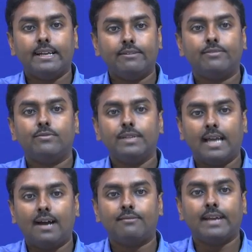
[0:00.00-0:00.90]
if we
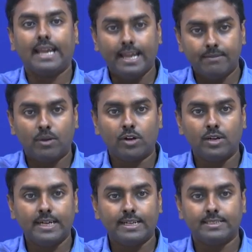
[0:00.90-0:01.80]
have AM
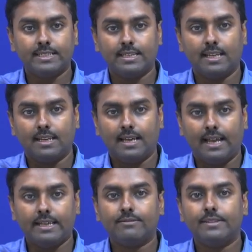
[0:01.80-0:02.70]
modulated signal
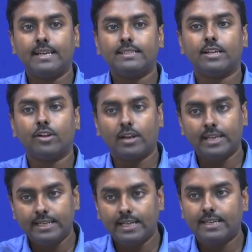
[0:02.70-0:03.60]
and if there is a
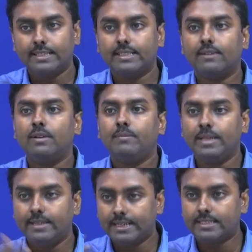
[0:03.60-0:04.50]
nonlinearity, there will
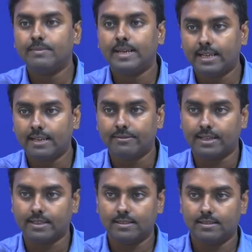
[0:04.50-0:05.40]
be detrimental
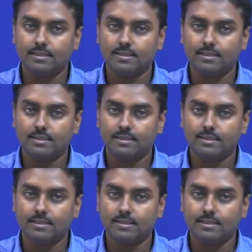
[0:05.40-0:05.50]
effect.